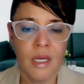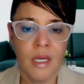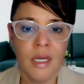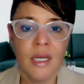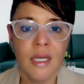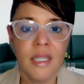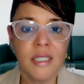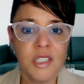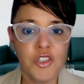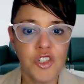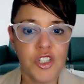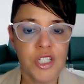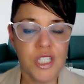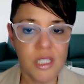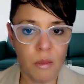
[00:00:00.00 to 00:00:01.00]
This is
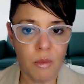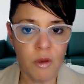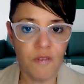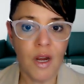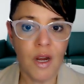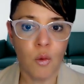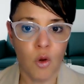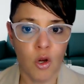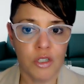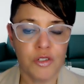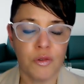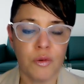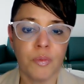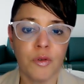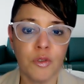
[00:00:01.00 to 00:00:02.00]
just some of our work to
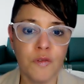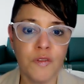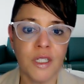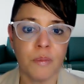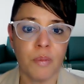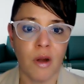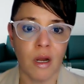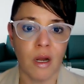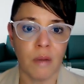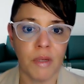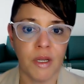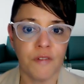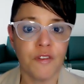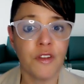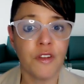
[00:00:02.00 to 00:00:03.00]
improve the
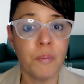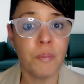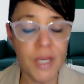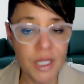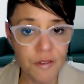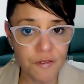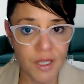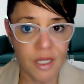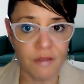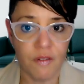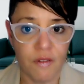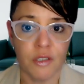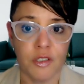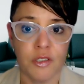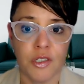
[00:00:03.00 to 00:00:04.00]
department for the benefit of
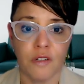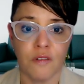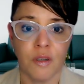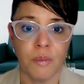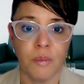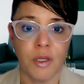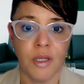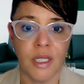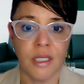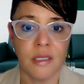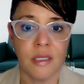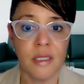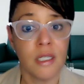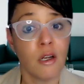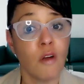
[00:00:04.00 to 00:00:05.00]
underserved communities,
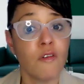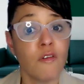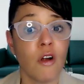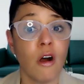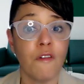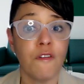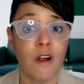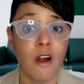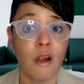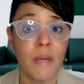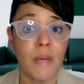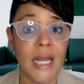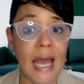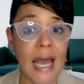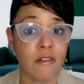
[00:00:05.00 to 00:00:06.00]
the overall farm
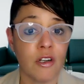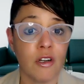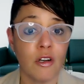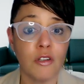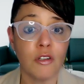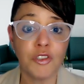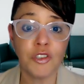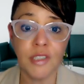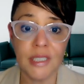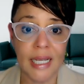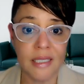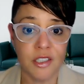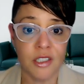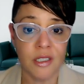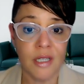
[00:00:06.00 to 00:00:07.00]
and agriculture
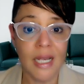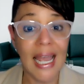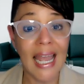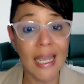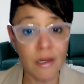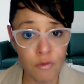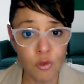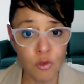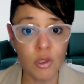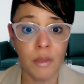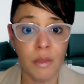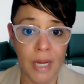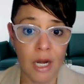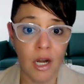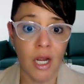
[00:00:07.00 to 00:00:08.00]
sector, and rural
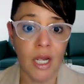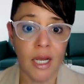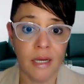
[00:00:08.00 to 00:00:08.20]
America.